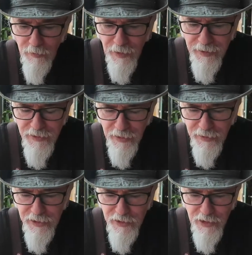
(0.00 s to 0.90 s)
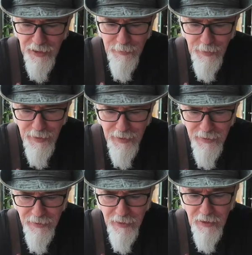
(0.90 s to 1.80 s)
Frank and just checking my man.
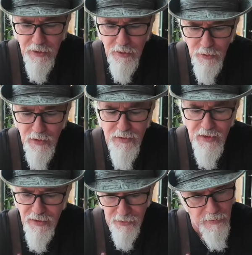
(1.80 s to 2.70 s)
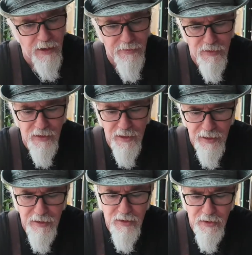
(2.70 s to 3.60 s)
You get your tourist visa on arrival, and
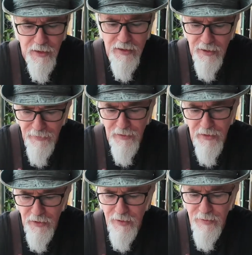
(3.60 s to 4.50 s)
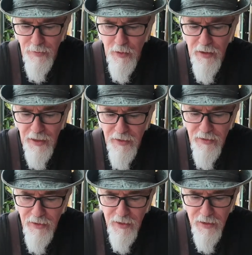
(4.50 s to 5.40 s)
then you can extend for 30 more days.
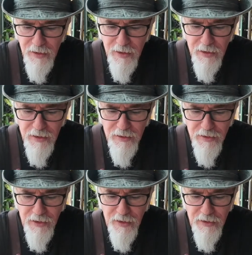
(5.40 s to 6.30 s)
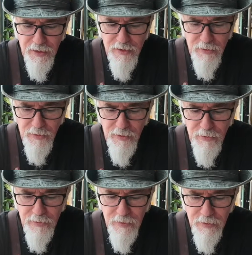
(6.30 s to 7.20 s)
Getting your ducks in a row.